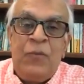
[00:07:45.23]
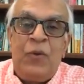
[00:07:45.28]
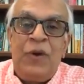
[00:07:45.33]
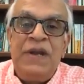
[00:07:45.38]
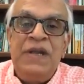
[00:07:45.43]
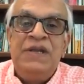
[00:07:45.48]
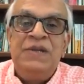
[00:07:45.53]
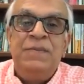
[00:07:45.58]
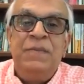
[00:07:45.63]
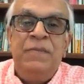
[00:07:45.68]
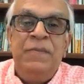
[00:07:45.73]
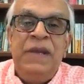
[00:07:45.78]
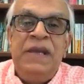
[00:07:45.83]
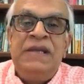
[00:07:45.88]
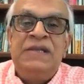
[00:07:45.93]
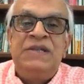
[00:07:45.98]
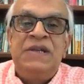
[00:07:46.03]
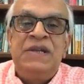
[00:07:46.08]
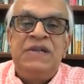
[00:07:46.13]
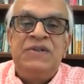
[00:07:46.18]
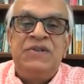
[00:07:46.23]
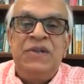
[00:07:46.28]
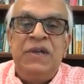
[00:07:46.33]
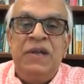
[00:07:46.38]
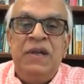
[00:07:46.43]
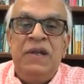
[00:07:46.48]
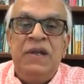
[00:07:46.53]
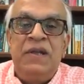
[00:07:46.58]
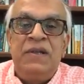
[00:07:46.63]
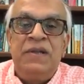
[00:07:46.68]
What he means is
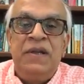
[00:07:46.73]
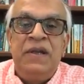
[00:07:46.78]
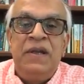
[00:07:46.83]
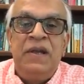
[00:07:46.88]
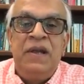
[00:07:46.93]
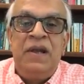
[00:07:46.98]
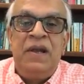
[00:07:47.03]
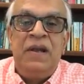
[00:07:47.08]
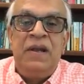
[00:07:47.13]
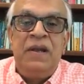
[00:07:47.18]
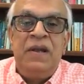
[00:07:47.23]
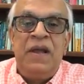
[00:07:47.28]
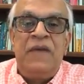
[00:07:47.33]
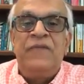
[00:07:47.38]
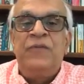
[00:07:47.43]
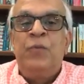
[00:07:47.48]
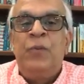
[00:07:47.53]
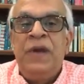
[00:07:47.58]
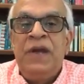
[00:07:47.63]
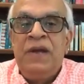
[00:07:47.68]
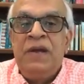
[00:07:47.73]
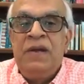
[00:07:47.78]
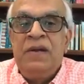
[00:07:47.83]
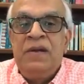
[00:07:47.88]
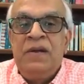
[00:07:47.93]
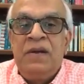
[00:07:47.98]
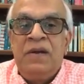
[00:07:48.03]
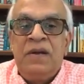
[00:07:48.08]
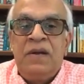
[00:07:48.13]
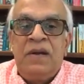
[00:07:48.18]
the
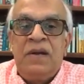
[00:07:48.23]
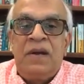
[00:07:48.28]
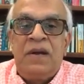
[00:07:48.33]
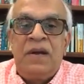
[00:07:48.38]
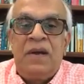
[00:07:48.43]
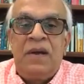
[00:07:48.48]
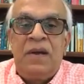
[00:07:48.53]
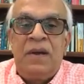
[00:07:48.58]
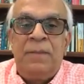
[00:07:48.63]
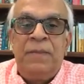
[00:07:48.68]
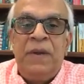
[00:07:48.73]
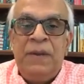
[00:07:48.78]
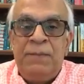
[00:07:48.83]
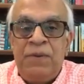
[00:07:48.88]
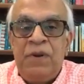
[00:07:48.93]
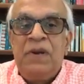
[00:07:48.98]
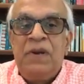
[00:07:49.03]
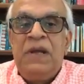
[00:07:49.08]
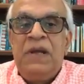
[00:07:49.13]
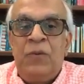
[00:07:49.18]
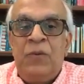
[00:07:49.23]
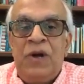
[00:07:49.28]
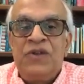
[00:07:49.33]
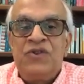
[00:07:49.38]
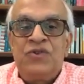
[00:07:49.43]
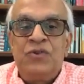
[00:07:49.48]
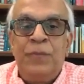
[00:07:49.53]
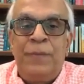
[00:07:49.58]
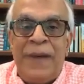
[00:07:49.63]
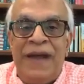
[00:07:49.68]
left-wing people he
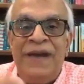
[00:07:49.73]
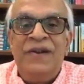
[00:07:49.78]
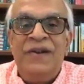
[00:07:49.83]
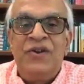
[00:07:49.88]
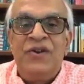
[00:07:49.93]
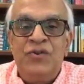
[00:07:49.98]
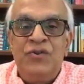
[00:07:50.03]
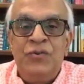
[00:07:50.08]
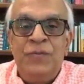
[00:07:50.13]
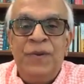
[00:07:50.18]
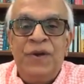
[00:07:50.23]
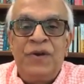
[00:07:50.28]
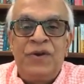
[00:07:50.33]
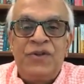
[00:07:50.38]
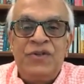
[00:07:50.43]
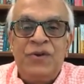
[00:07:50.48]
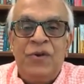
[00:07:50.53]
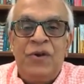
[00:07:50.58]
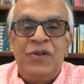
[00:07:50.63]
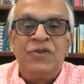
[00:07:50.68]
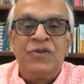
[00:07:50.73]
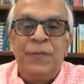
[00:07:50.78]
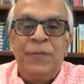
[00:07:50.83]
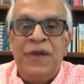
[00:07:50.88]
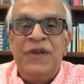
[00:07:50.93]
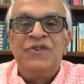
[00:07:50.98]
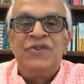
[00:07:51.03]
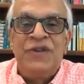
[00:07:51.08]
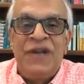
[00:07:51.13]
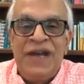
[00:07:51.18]
wants to pander to because they also
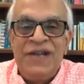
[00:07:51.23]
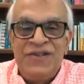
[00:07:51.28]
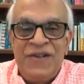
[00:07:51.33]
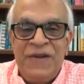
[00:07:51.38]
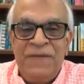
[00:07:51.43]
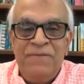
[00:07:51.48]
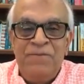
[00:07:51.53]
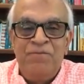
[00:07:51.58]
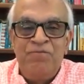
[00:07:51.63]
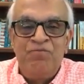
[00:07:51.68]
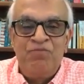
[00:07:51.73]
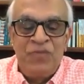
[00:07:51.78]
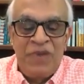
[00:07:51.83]
patronize him.